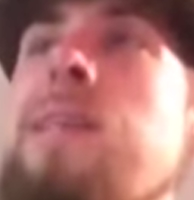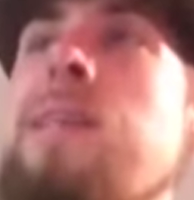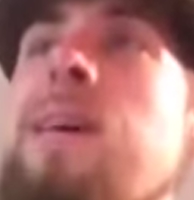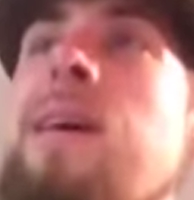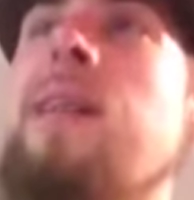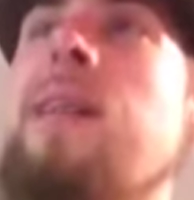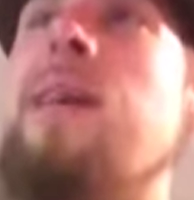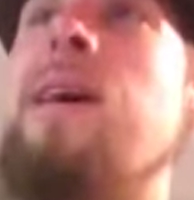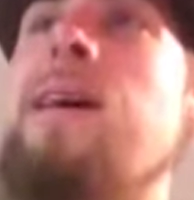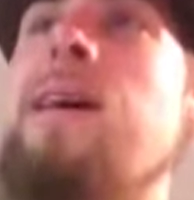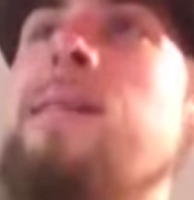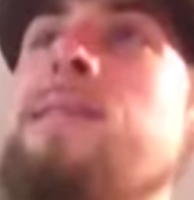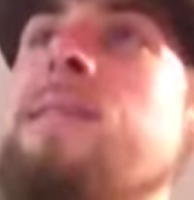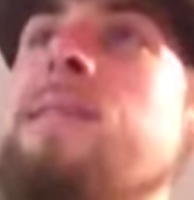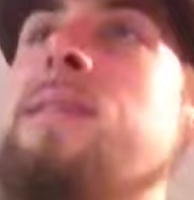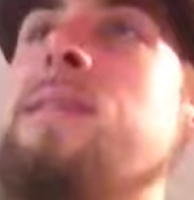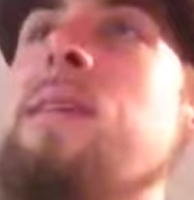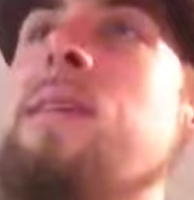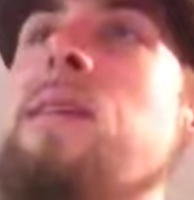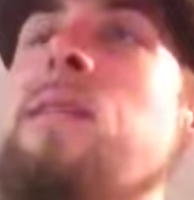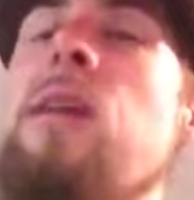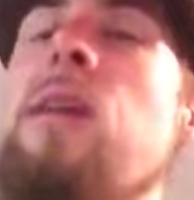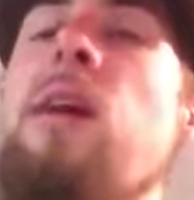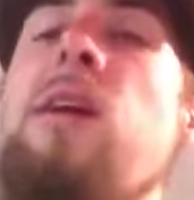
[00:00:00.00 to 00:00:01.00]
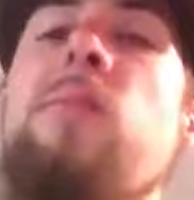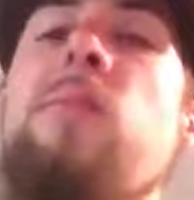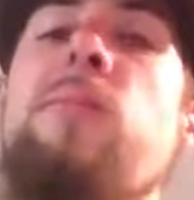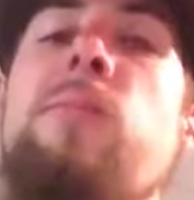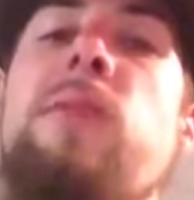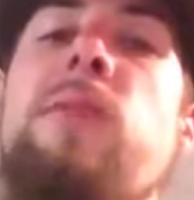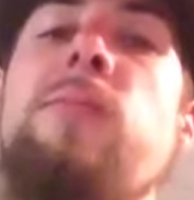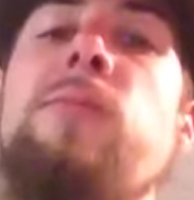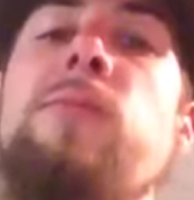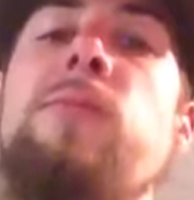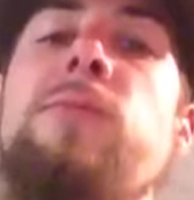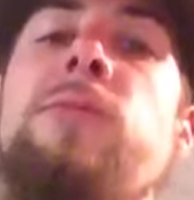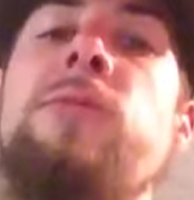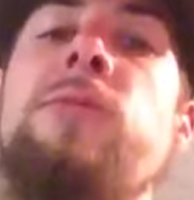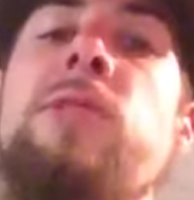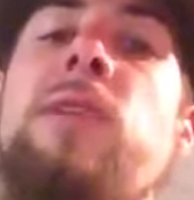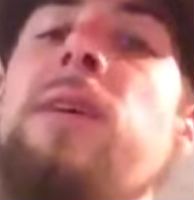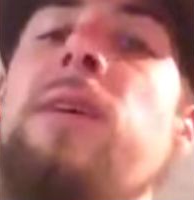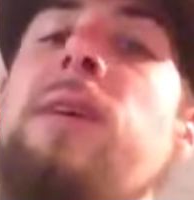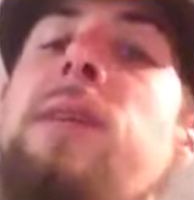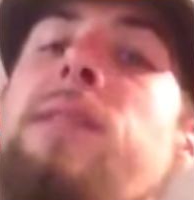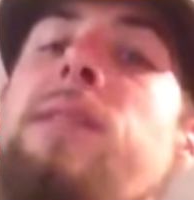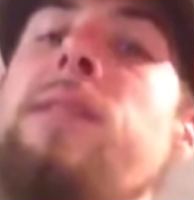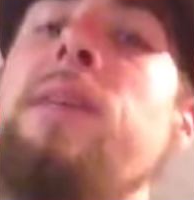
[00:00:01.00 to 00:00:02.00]
that as it, a lot of people
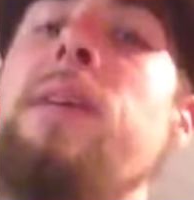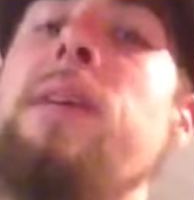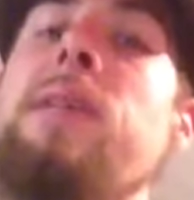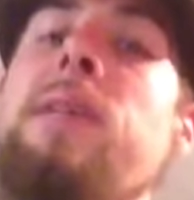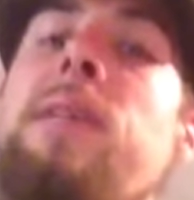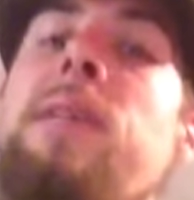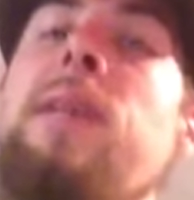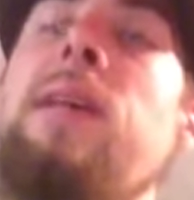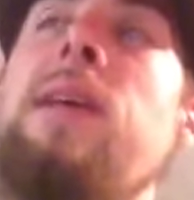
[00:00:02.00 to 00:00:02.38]
said that,